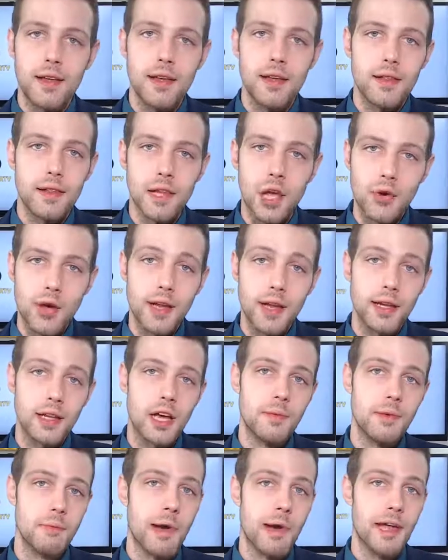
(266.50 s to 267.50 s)
Low
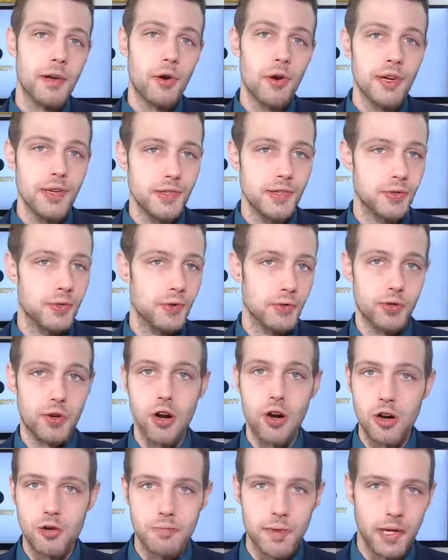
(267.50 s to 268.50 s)
income and minority schools are
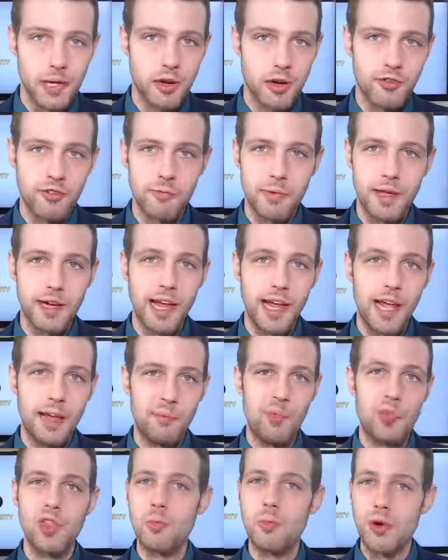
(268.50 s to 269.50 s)
harmed by government.
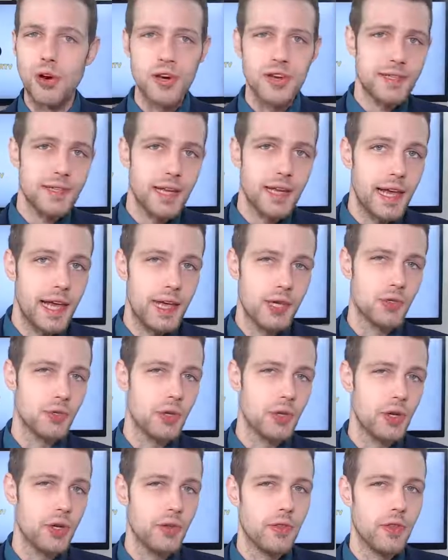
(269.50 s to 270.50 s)
And the more you study
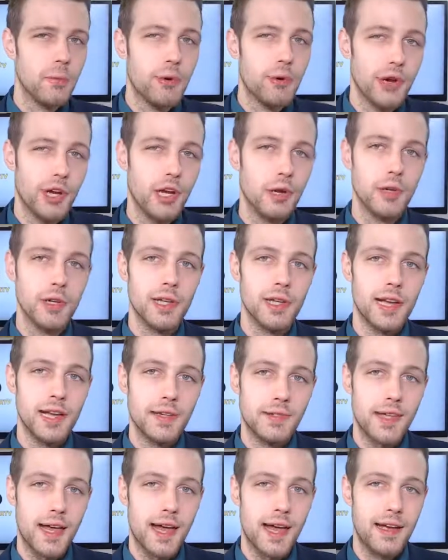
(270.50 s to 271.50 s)
history, the more you
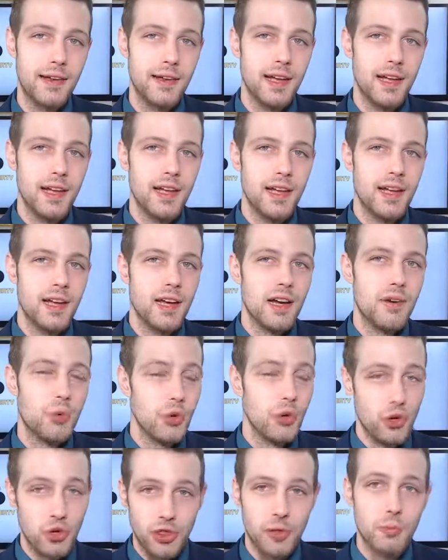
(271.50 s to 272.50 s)
realize that,
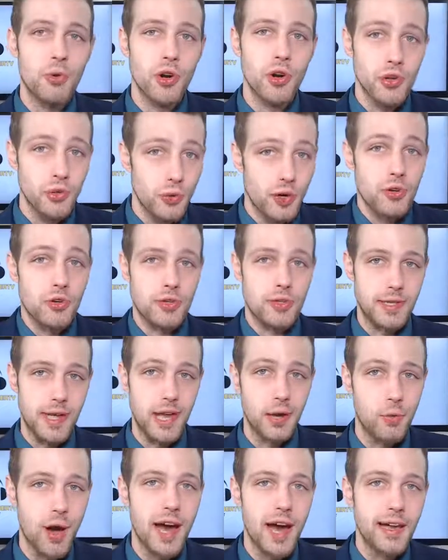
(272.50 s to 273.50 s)
the more you
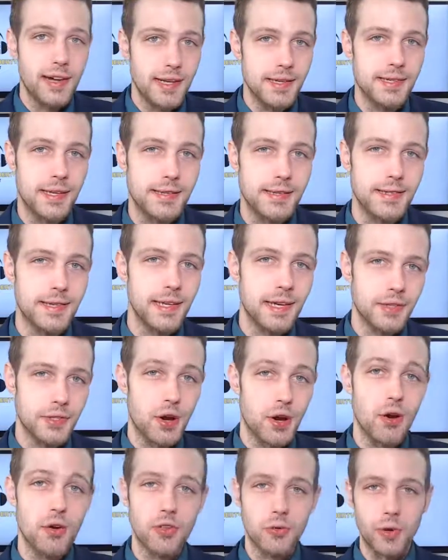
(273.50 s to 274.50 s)
understand why it is that cities
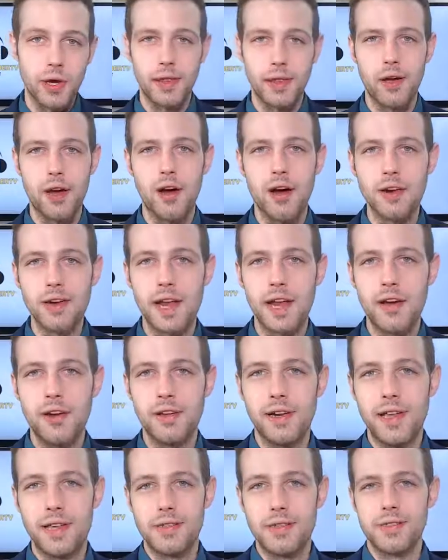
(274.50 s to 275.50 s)
are the way they are
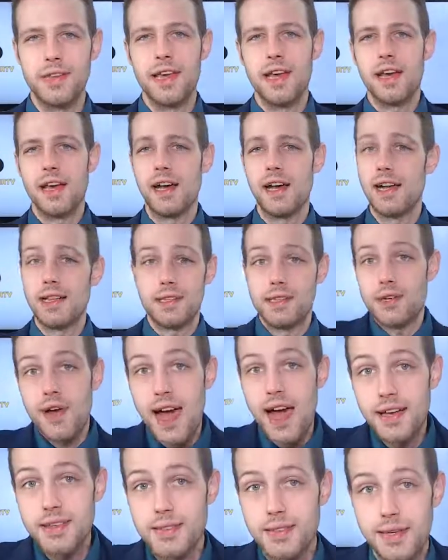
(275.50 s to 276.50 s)
nowadays. It's no
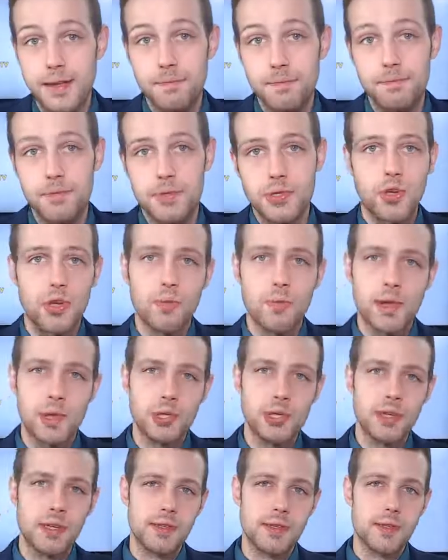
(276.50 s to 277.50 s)
accident. Sowell
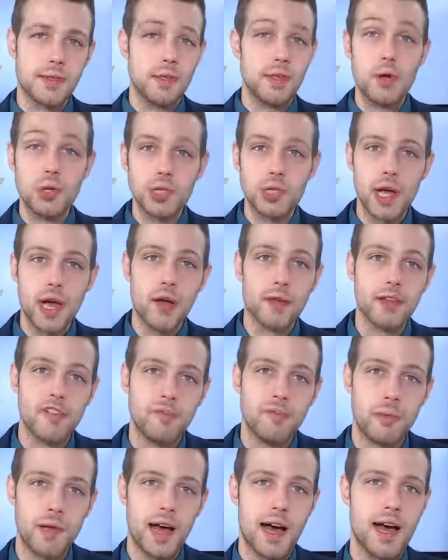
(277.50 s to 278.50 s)
mentions No Child
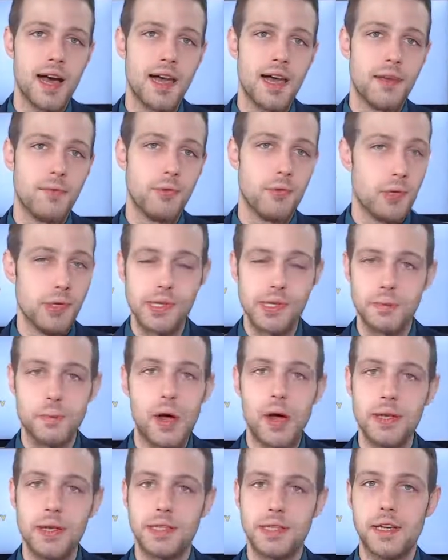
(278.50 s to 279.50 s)
Left Behind, which is a
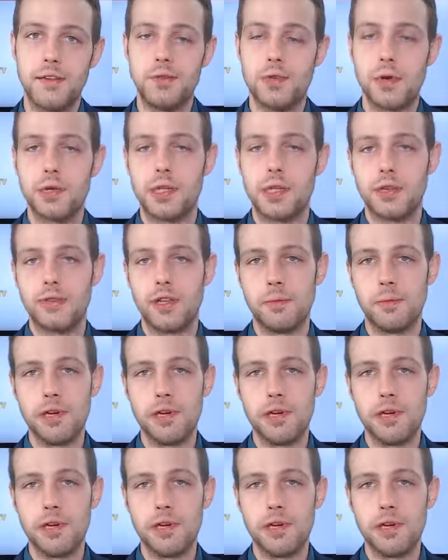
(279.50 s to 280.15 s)
policy of George W.